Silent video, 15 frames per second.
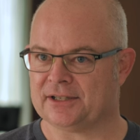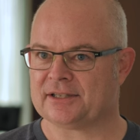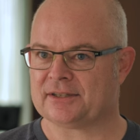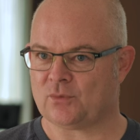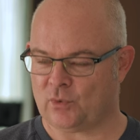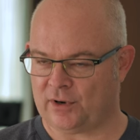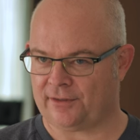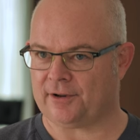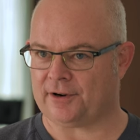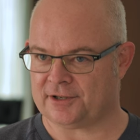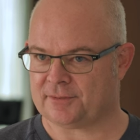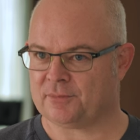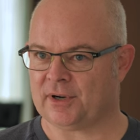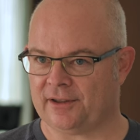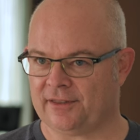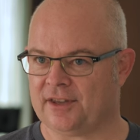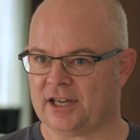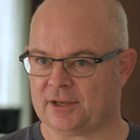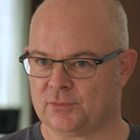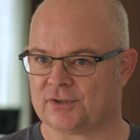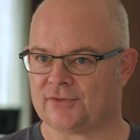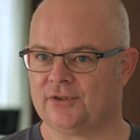it's weathered by the
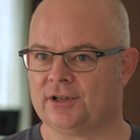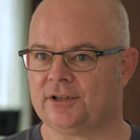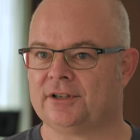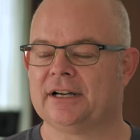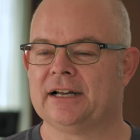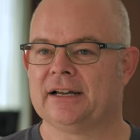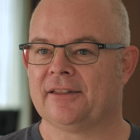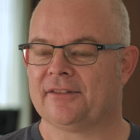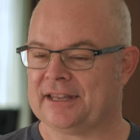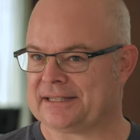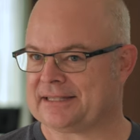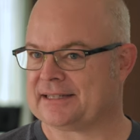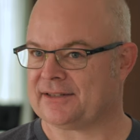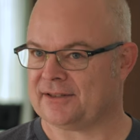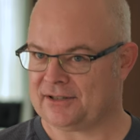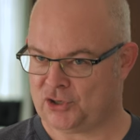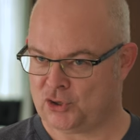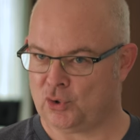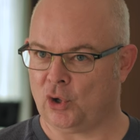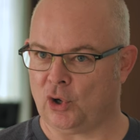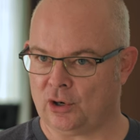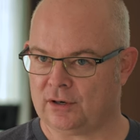atmosphere. That's
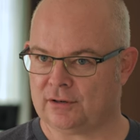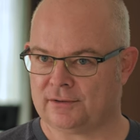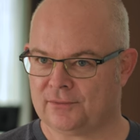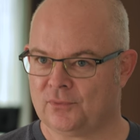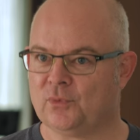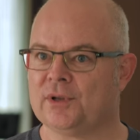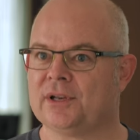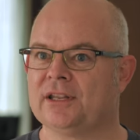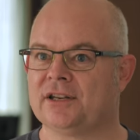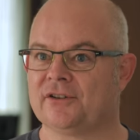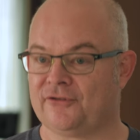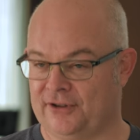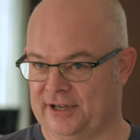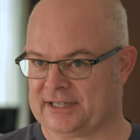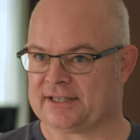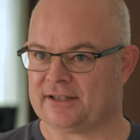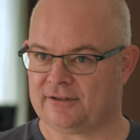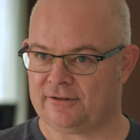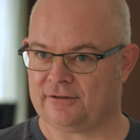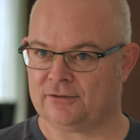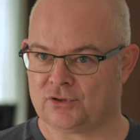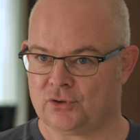too long. We need it
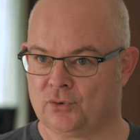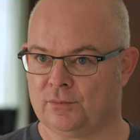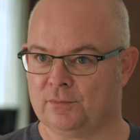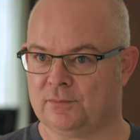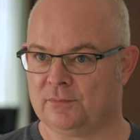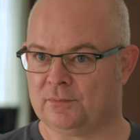faster to